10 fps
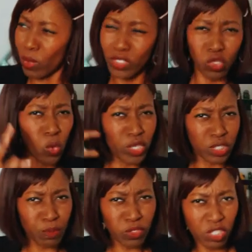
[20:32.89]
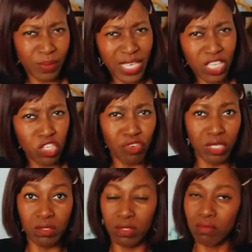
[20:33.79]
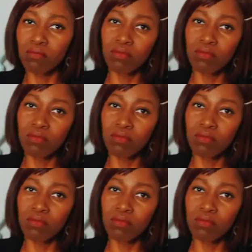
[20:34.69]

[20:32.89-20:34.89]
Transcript: and you're supposed to be ignorant.